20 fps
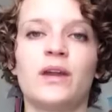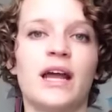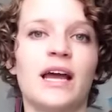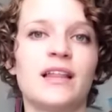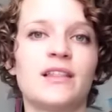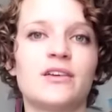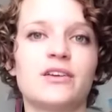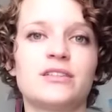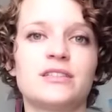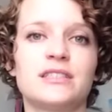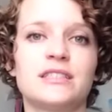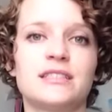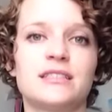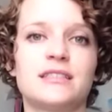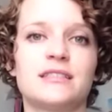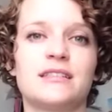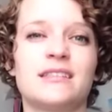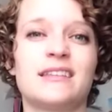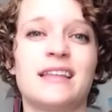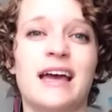I learned
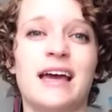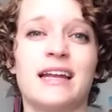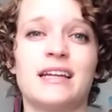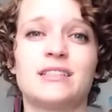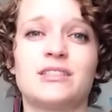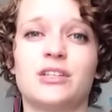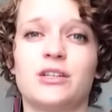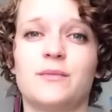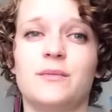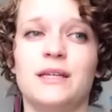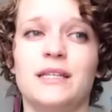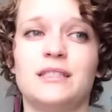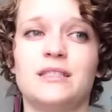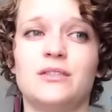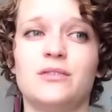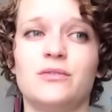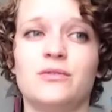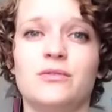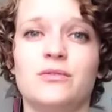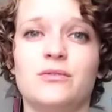that, it took me
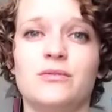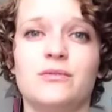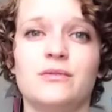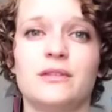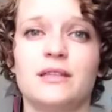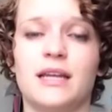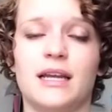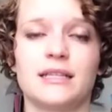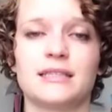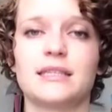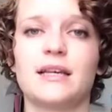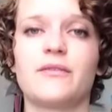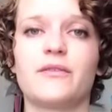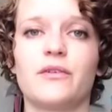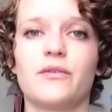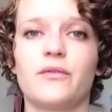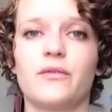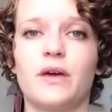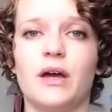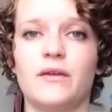to the next
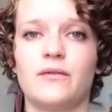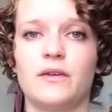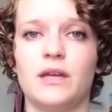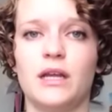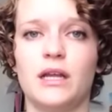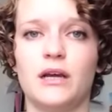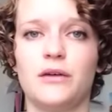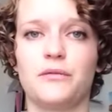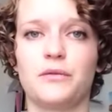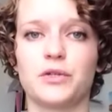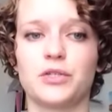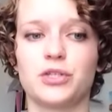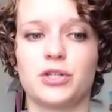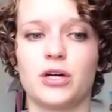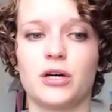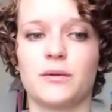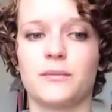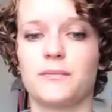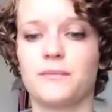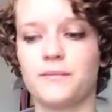level of knitting for
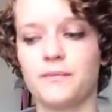sure.